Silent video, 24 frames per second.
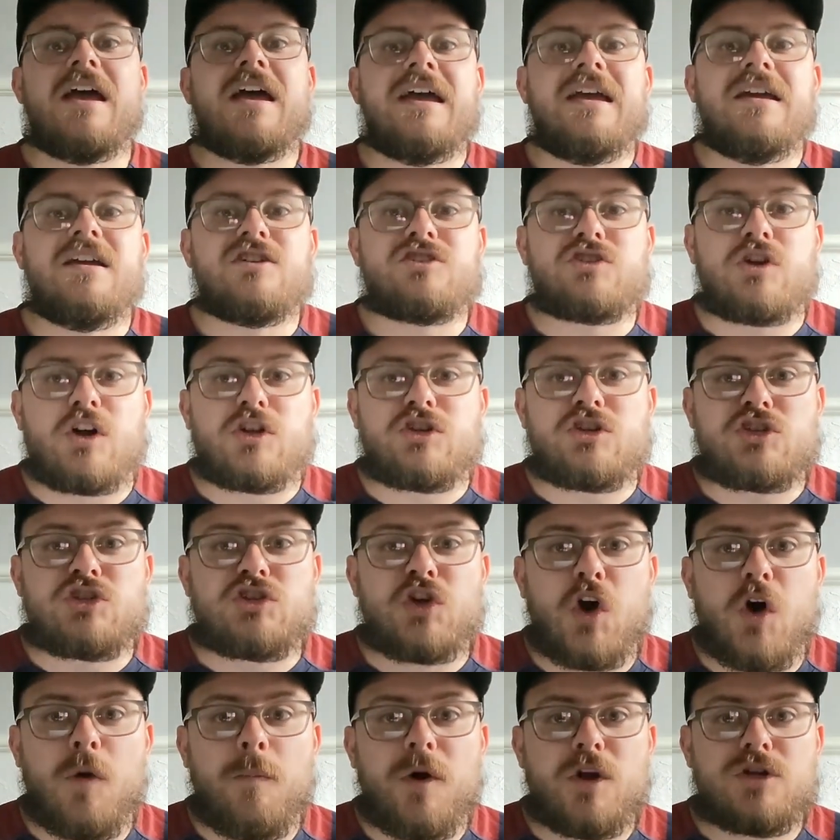He has got
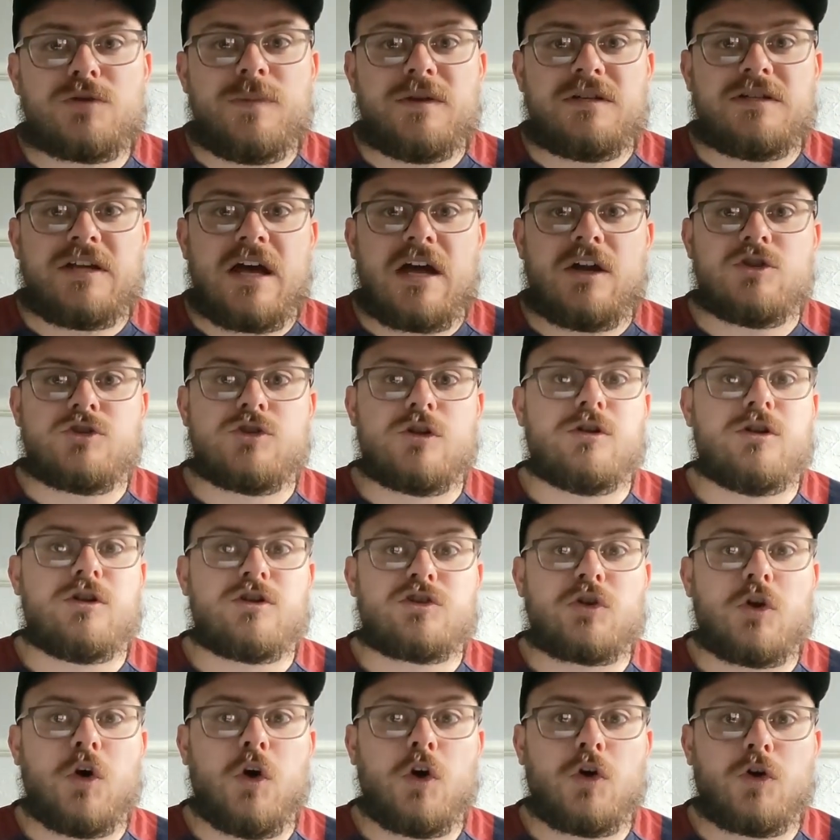so much potential to
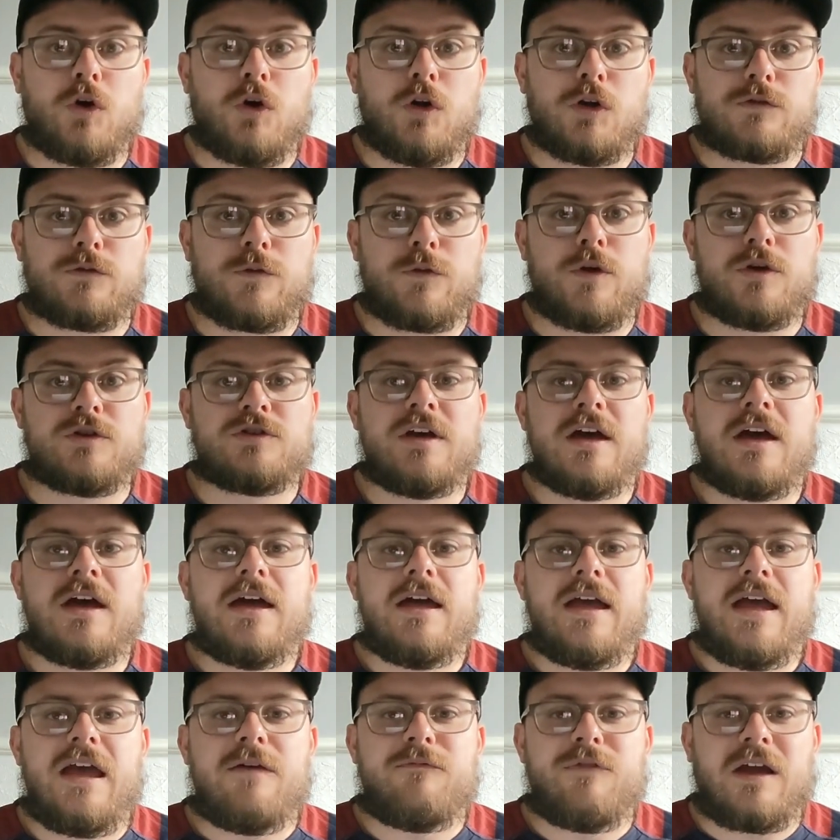score goals for us
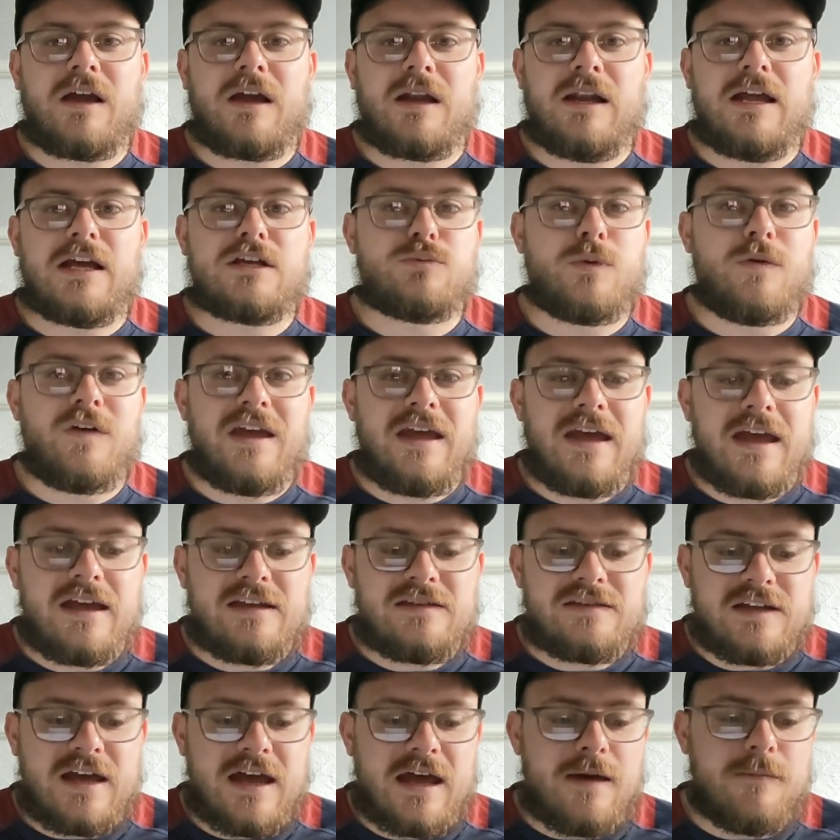if it clicks with
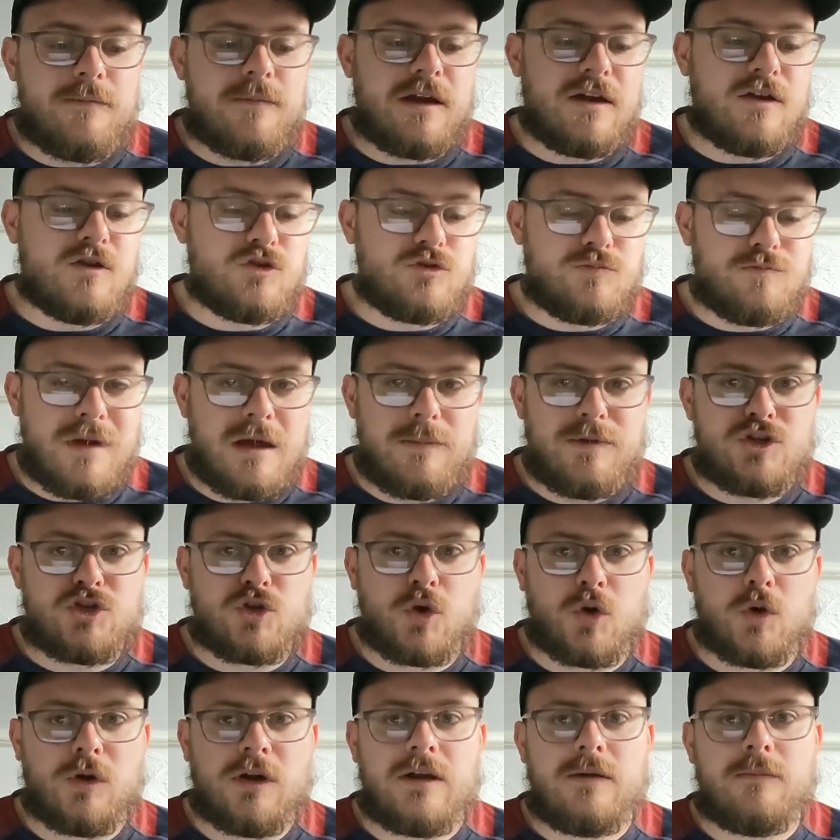ASM and maybe
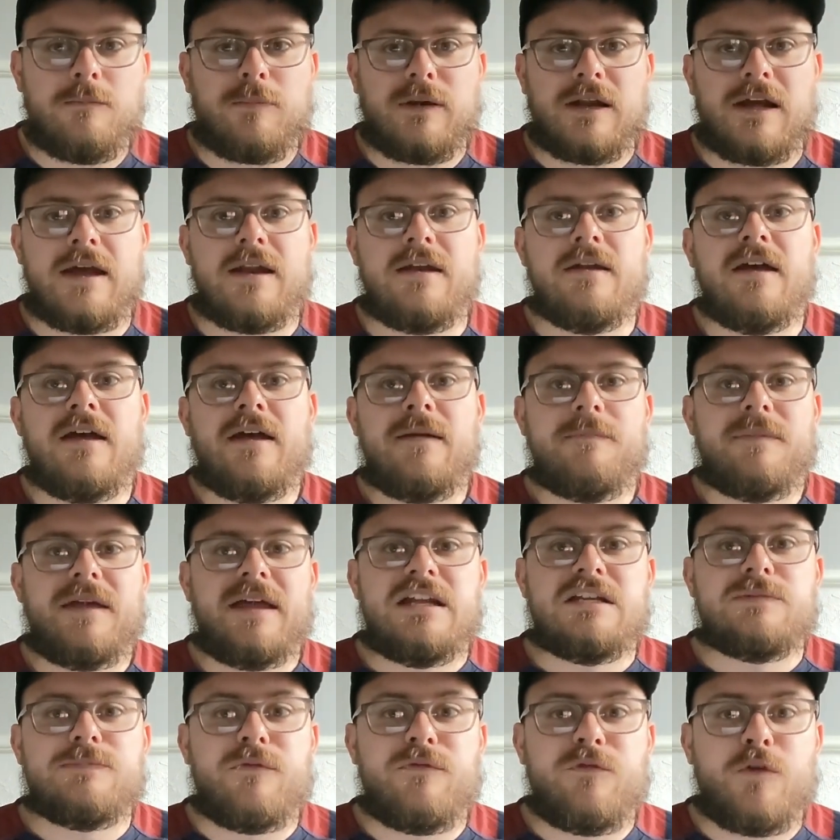Joe Linton playing in
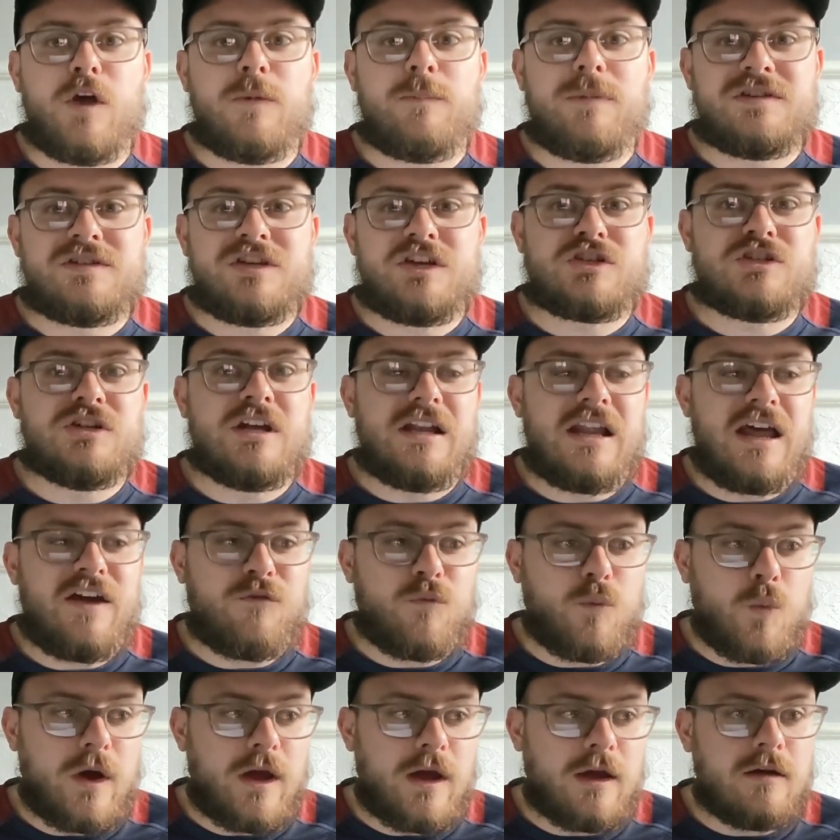his preferred position at
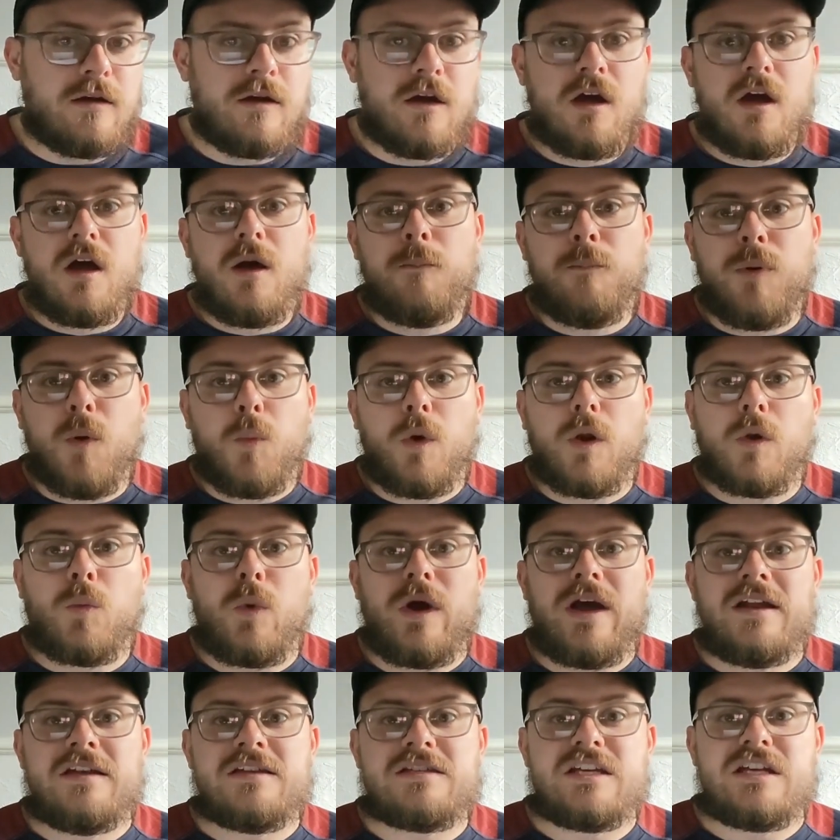left wing. But we'll
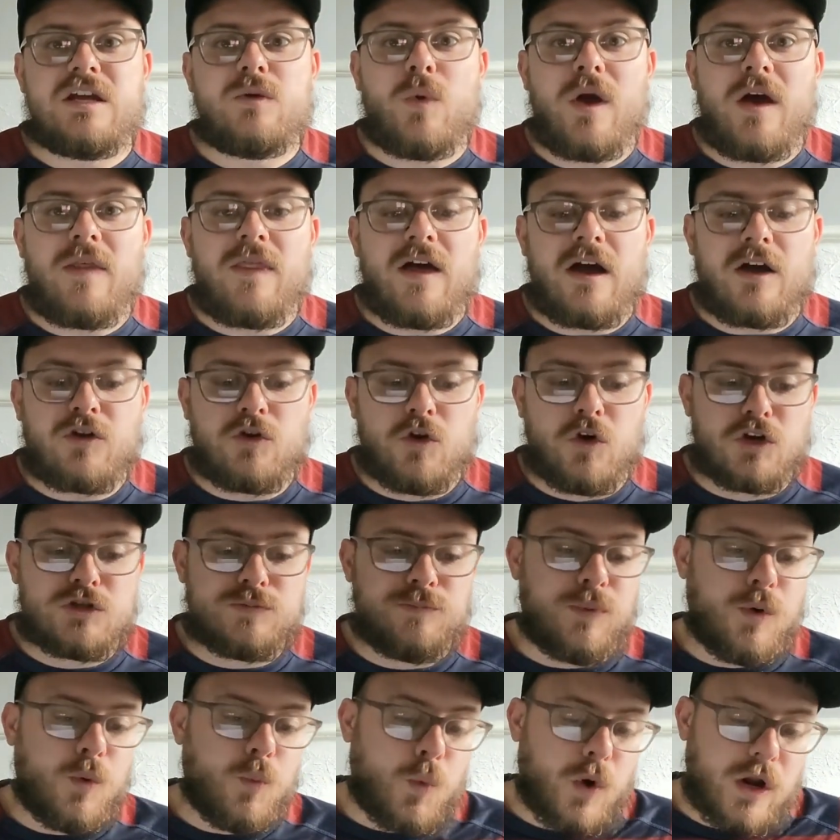wait and see where that goes.
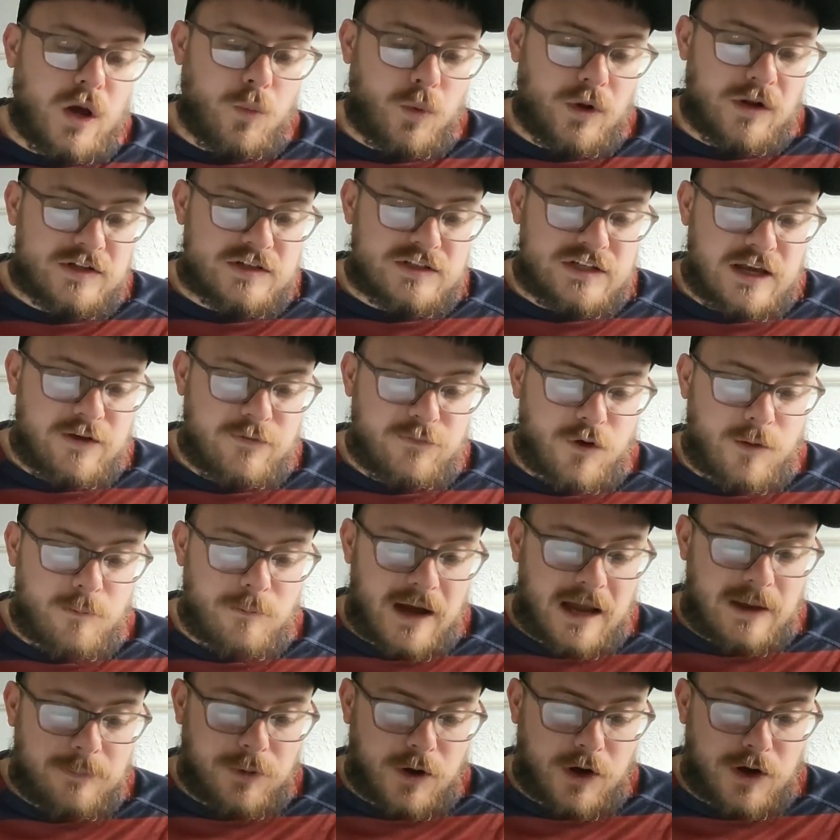But what I will say from
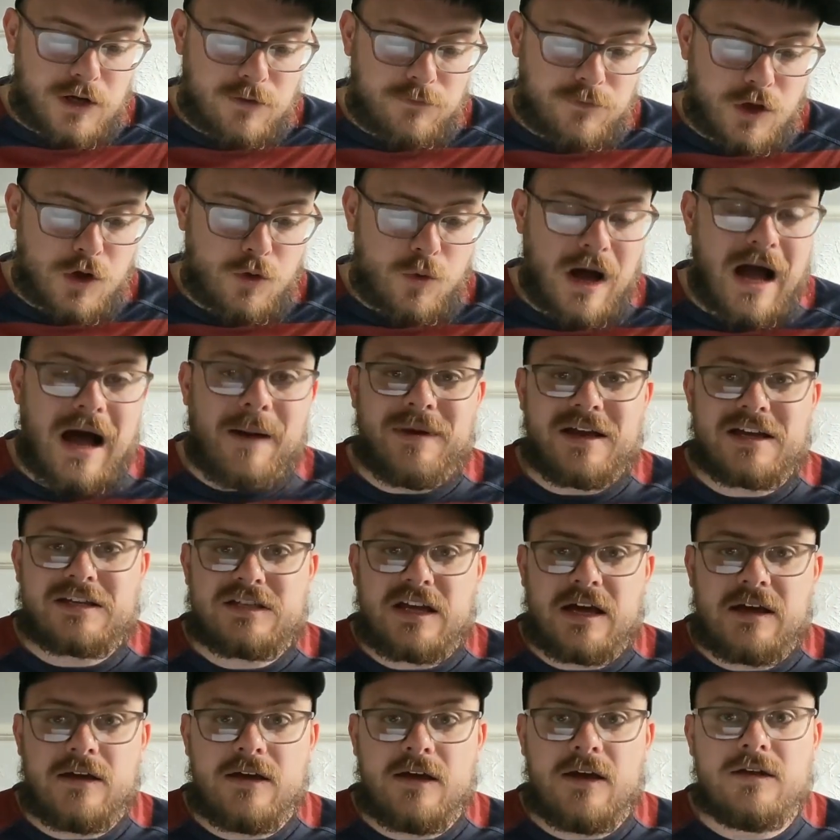my point of view, I'm
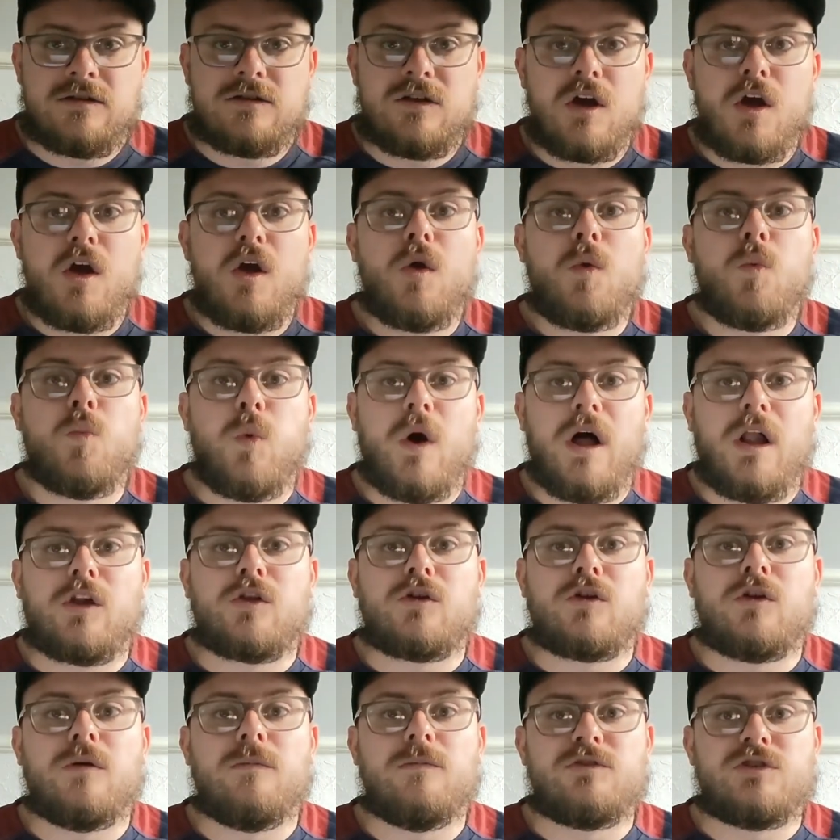excited.
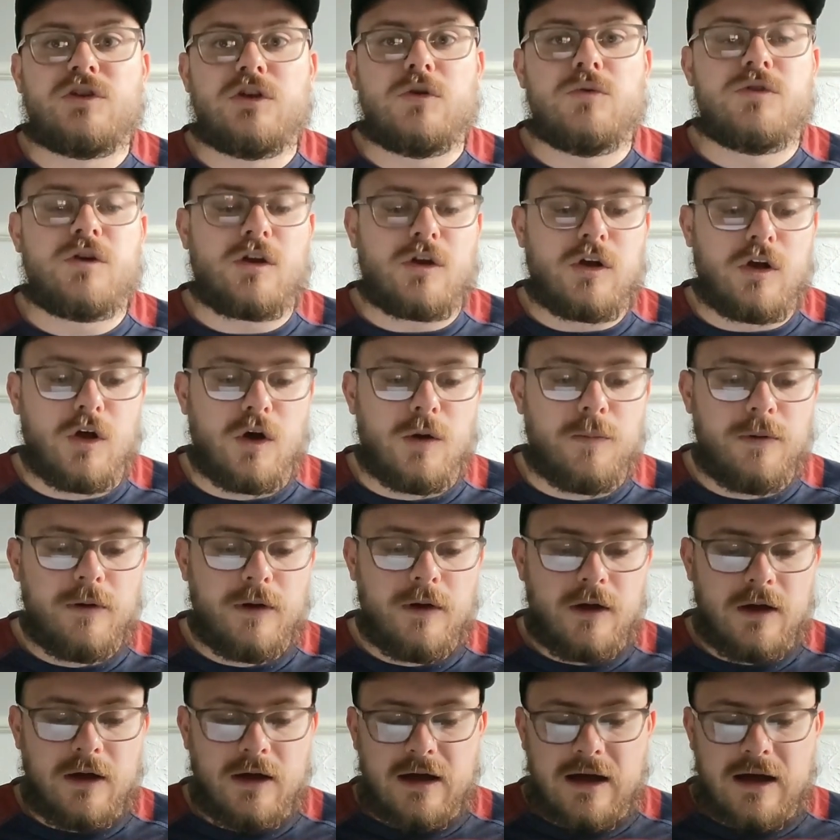Welcome to the club.